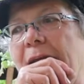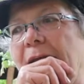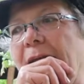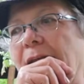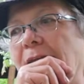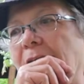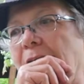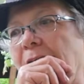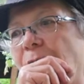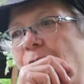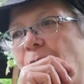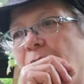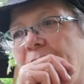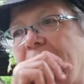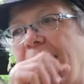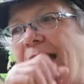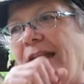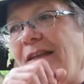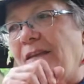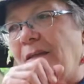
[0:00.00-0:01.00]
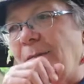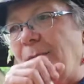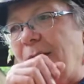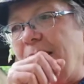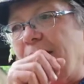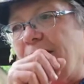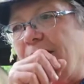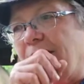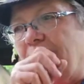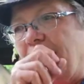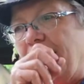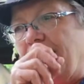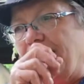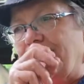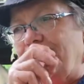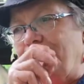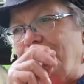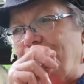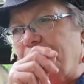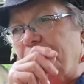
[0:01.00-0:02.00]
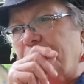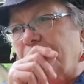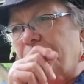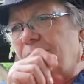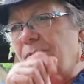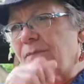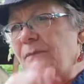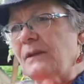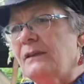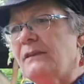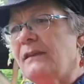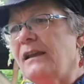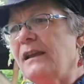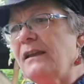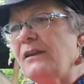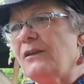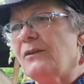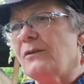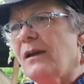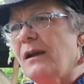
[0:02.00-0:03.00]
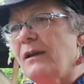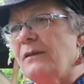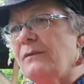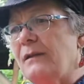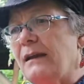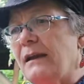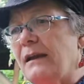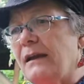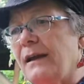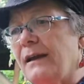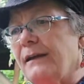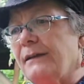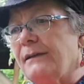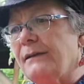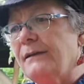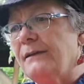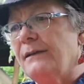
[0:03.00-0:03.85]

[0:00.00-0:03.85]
And what gets me is then, thank you, Kai, really kind.